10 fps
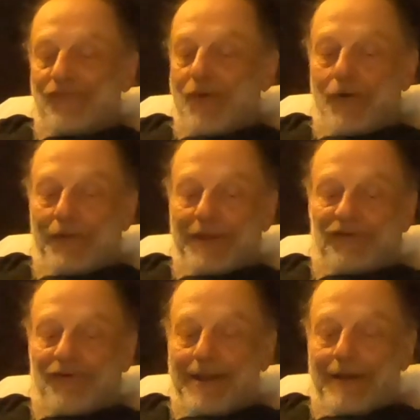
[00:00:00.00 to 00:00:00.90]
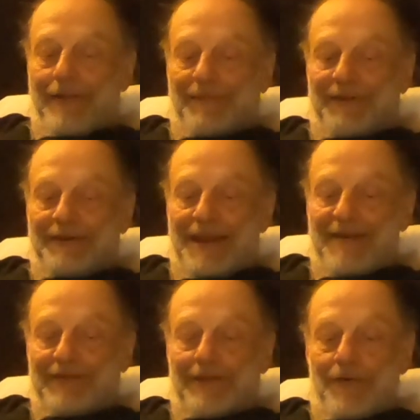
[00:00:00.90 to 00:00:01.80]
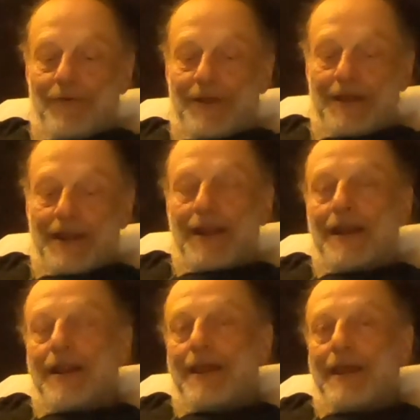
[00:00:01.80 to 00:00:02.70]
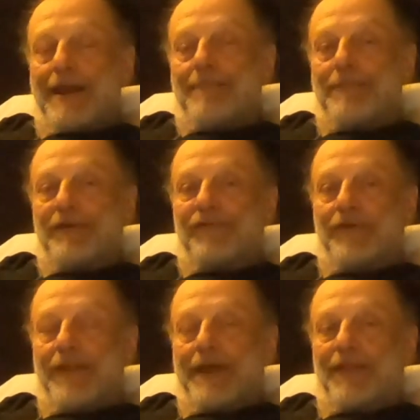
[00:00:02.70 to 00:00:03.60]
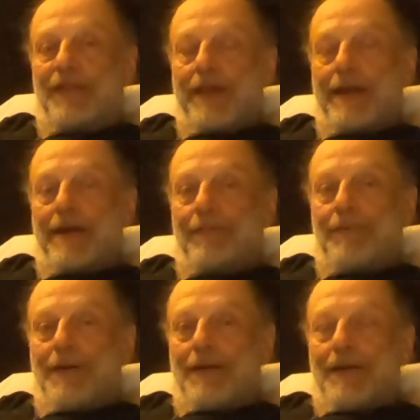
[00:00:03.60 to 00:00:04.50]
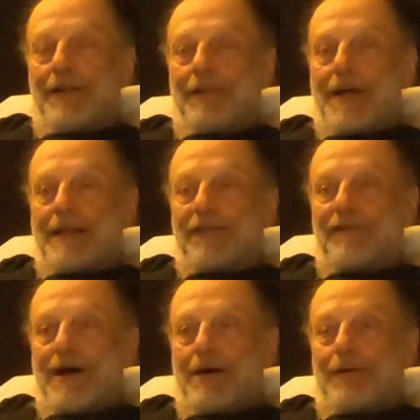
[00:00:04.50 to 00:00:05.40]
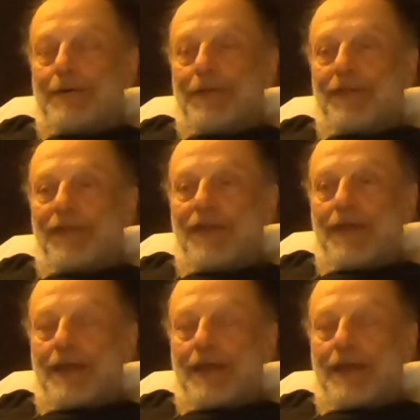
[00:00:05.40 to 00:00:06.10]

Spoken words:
Rolling trail up to David Logan. Had a beautiful night there. Lots of owls.